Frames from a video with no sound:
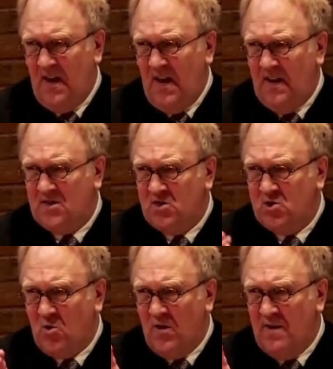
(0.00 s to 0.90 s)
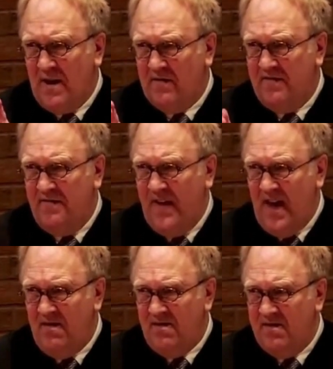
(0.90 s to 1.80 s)
It's a story about
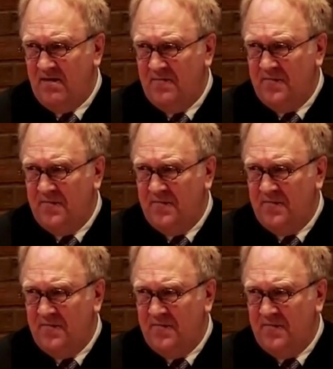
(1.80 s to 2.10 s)
faith,